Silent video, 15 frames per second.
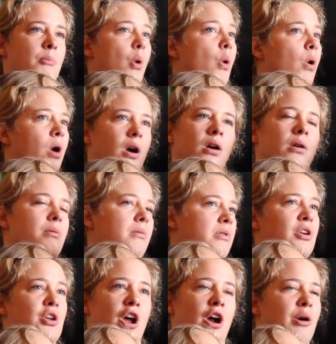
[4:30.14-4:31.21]
or
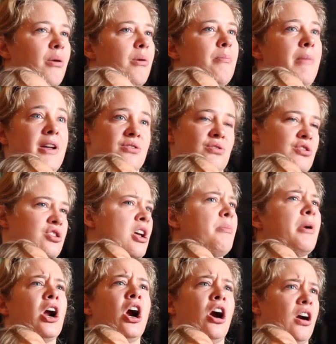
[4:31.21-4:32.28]
makes her
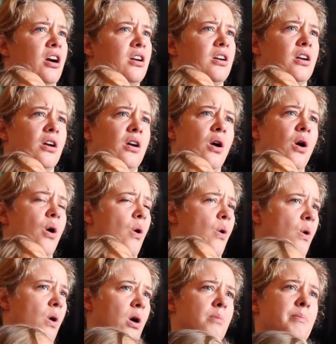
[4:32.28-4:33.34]
stomach hurt,
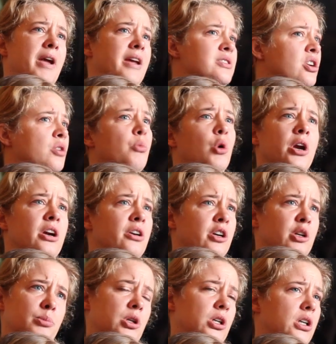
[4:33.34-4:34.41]
or makes her more
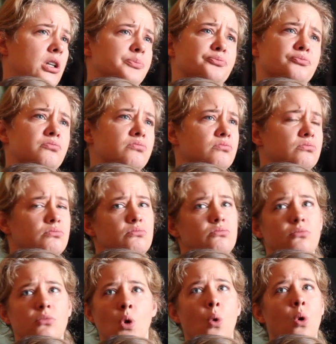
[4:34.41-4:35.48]
irritable,
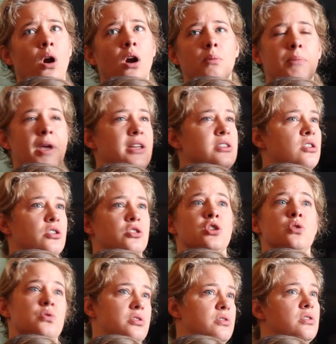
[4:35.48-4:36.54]
or makes her
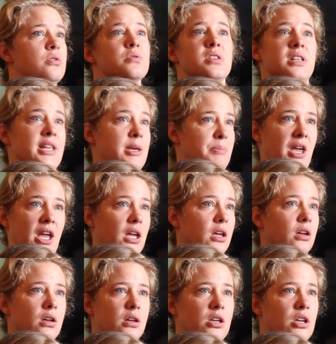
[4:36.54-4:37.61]
too sleepy,
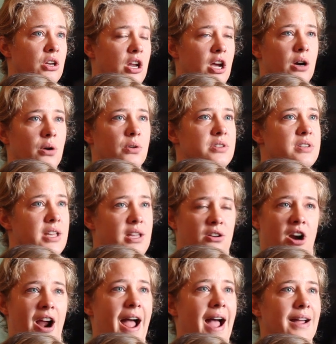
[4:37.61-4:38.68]
to
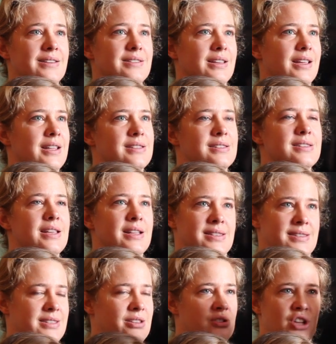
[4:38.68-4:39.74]
interact.
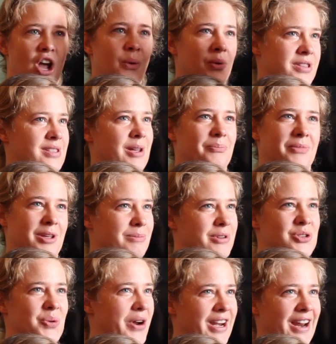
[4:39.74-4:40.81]
It's there's always something
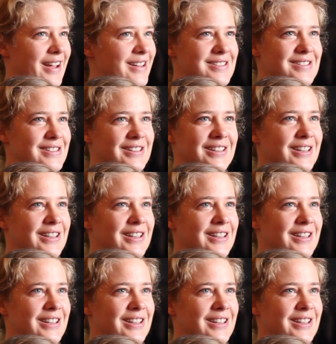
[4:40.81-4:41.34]
between us,